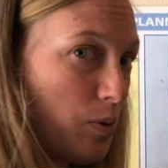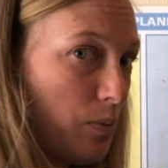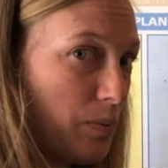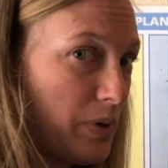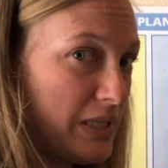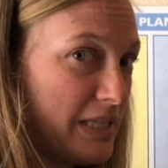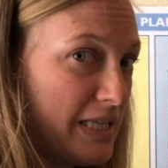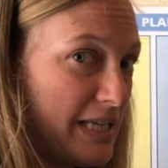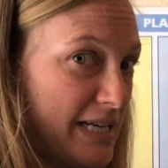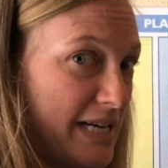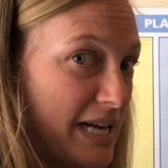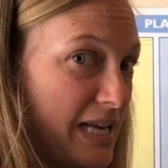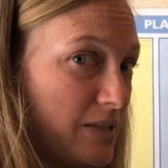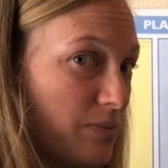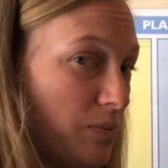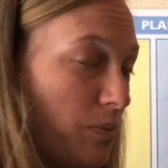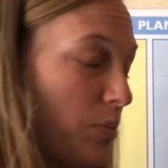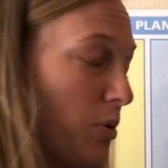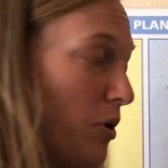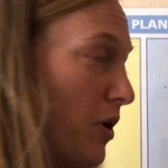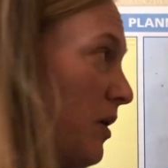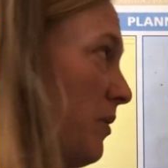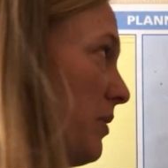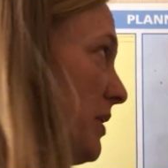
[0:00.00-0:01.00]
when we see a
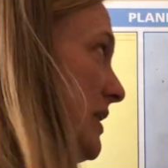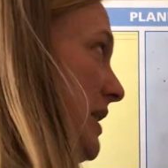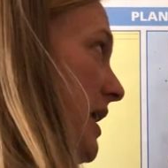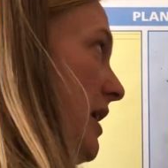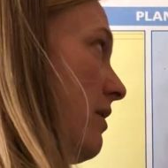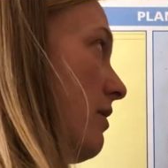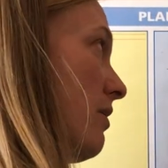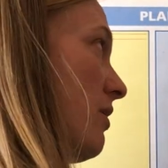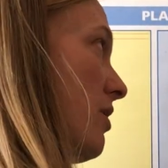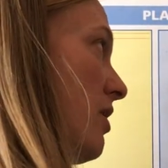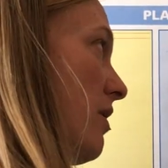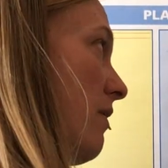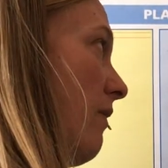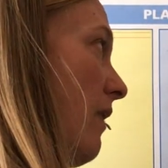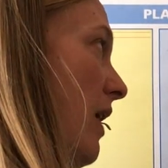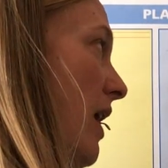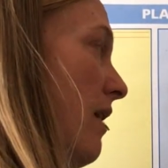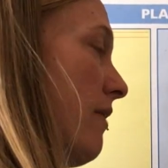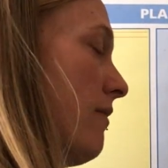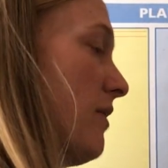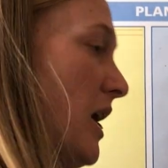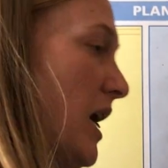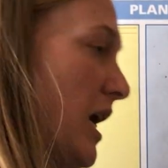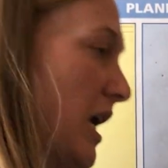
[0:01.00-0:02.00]
decimal point we say
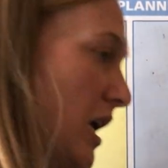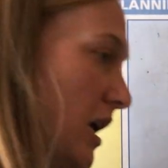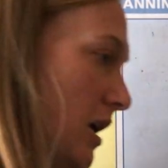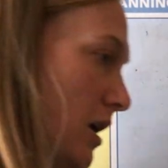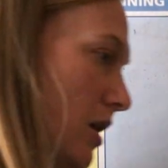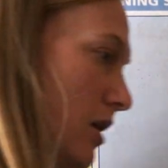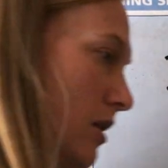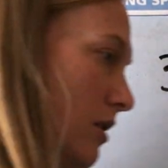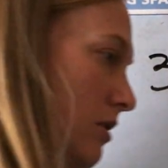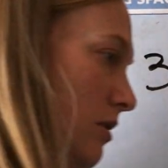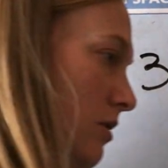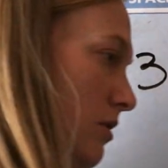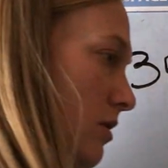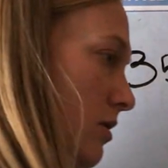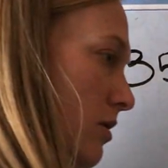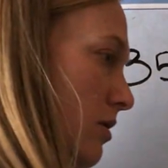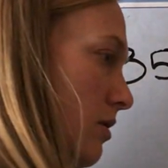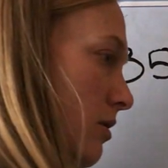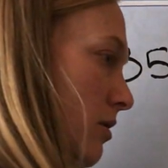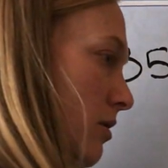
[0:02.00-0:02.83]
35 and